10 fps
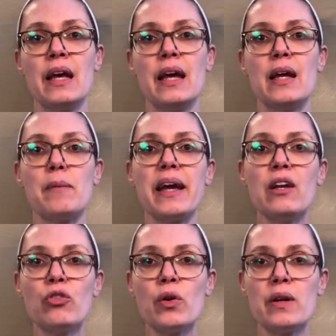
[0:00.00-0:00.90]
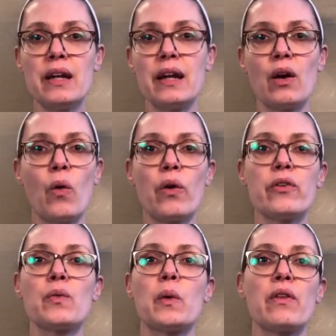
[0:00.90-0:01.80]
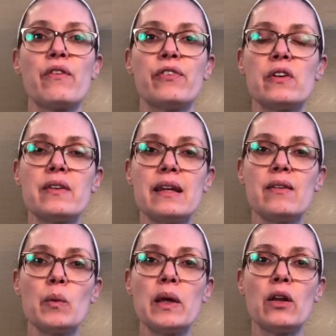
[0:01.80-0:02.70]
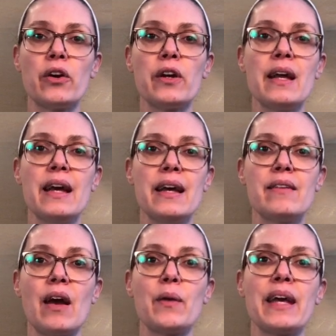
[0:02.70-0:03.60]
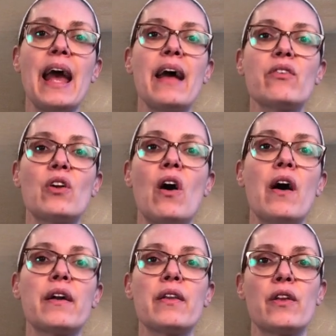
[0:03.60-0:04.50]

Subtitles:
In my Intro to Knitting course, one of the first things that we learn is how to cast on,